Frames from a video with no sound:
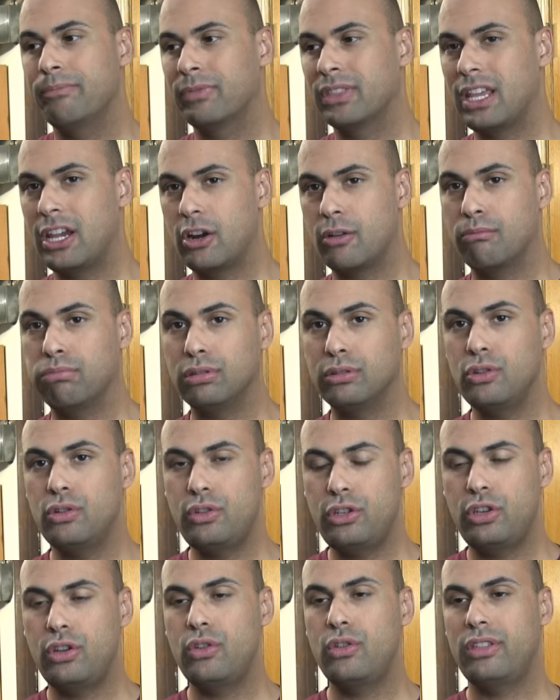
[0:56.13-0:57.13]
They are
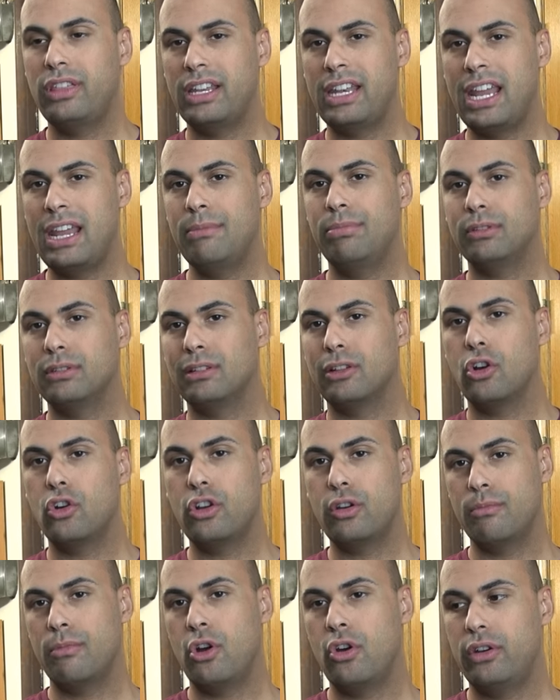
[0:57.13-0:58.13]
Bluetooth enabled
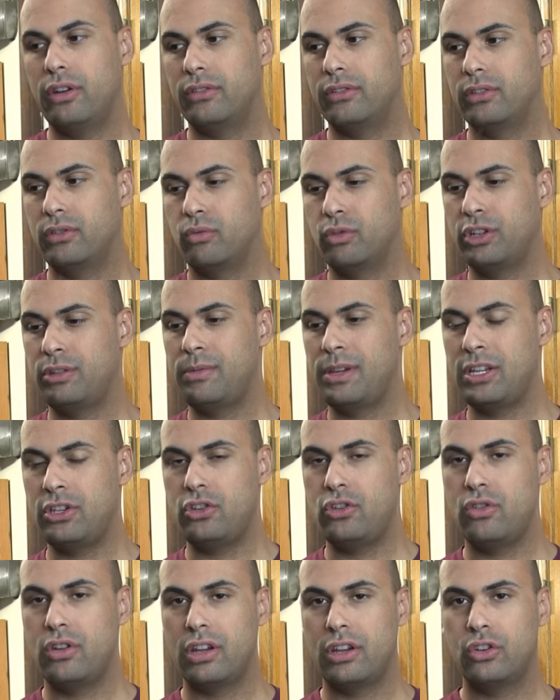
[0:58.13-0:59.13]
locomotives, which means
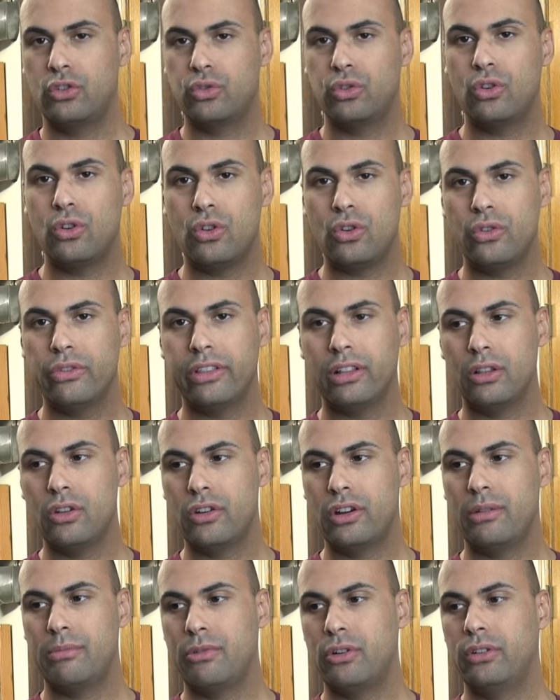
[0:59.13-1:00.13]
you control the
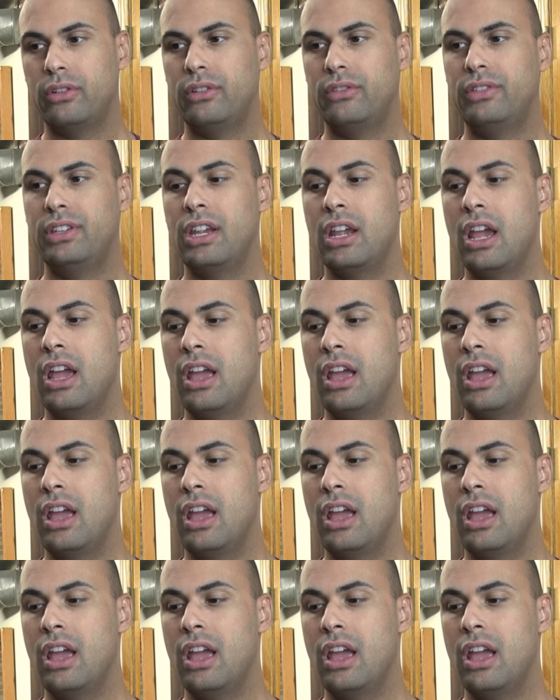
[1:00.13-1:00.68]
locomotives